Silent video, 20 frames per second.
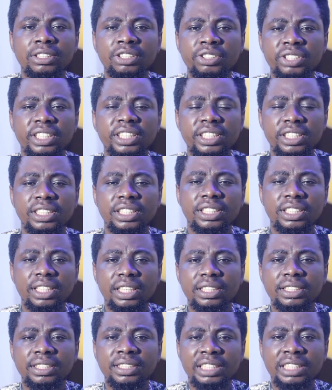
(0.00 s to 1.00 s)

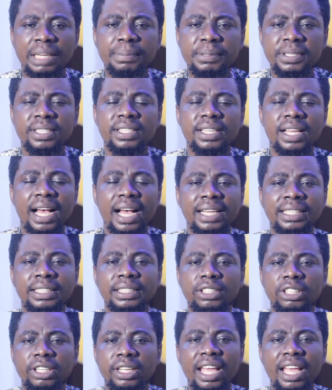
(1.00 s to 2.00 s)
tricks, tips,
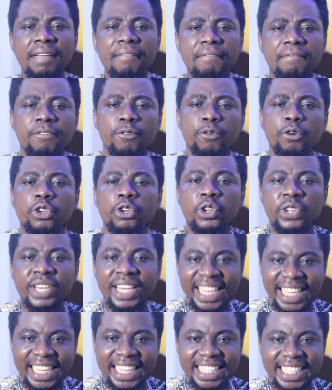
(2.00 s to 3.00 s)
and info you
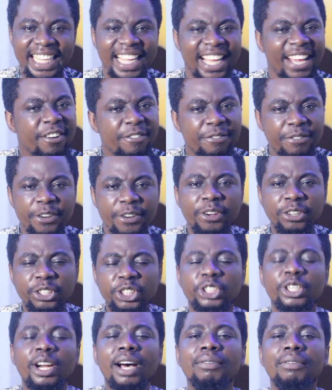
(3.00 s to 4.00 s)
need for your
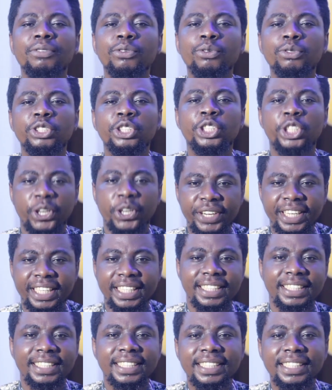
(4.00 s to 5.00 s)
travel
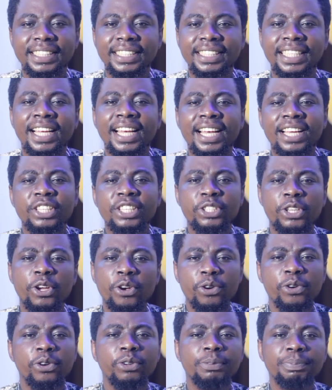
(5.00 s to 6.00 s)
journey.
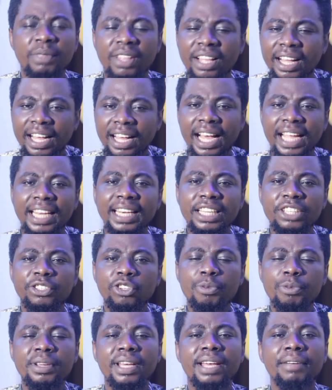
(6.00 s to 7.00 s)
So kindly
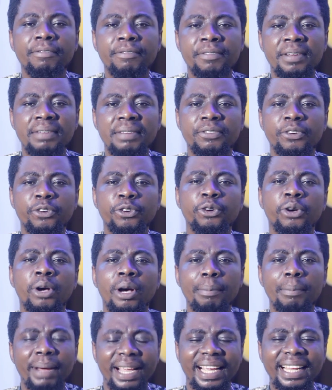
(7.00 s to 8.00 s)
do me a favor
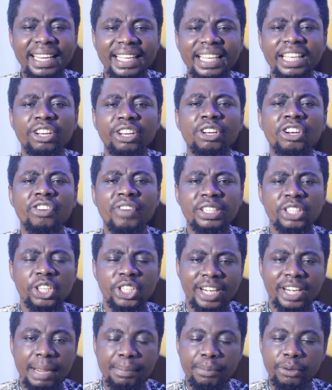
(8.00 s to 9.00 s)
by clicking on the red
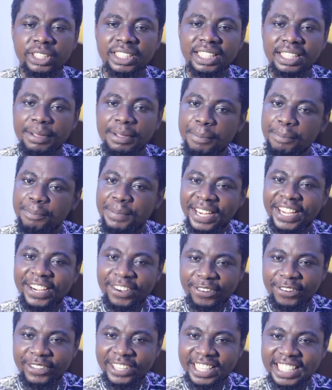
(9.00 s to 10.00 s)
subscribe button
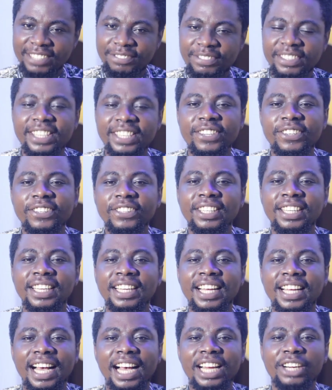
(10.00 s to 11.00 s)
below this video,
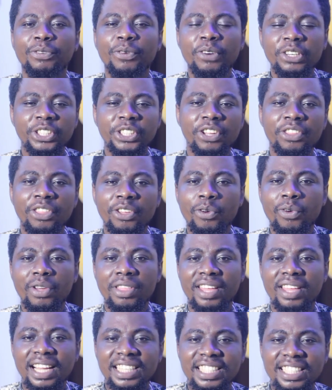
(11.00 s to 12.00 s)
and once you're done
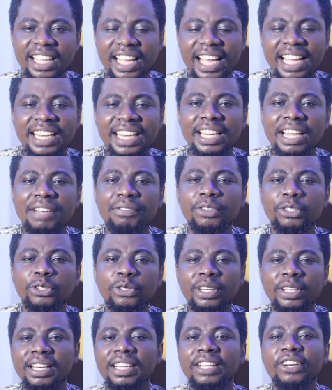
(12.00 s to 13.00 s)
with that, endeavor
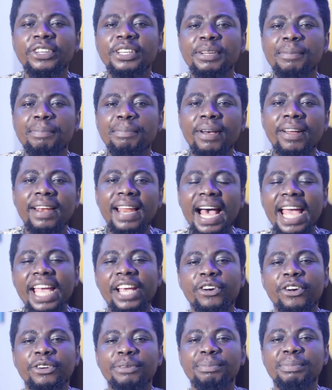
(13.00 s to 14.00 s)
to click on the bell
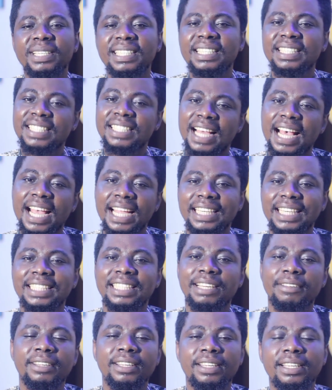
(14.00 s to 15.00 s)
icon
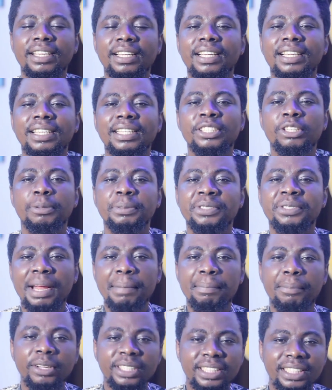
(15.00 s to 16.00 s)
beside the
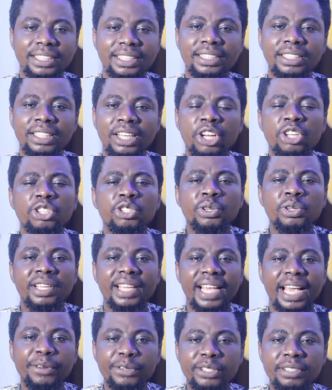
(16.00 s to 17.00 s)
subscribe button to
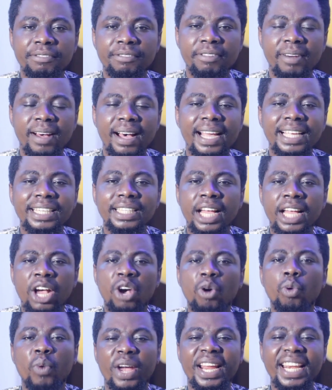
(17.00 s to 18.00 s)
get notified
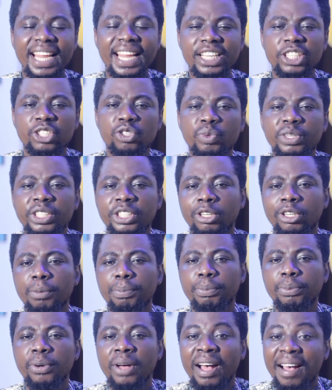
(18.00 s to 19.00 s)
when next we
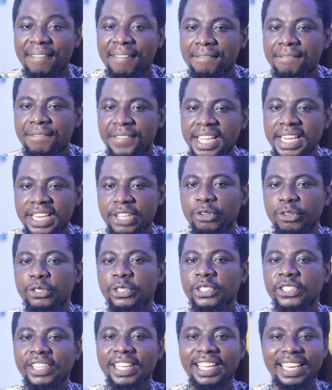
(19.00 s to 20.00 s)
drop
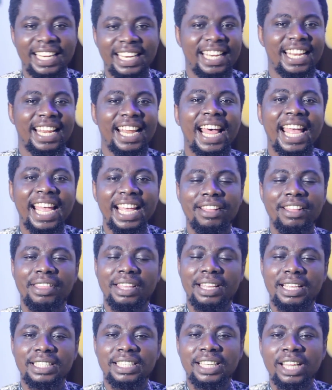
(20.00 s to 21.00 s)
videos like
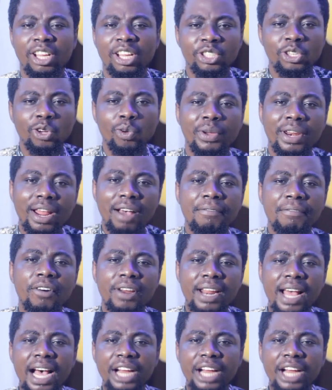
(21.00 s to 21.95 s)
this. So without further